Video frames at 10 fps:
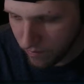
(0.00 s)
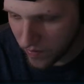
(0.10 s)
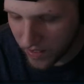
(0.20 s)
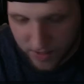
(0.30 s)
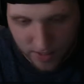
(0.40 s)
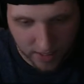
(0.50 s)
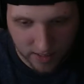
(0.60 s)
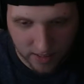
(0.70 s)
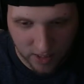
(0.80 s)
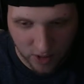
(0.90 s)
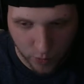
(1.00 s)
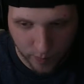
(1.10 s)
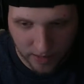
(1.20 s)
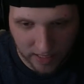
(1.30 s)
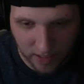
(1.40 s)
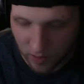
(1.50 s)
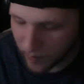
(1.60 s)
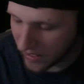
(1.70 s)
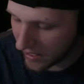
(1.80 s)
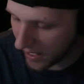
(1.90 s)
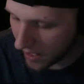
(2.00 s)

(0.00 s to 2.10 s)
This dust in this room is killing me today.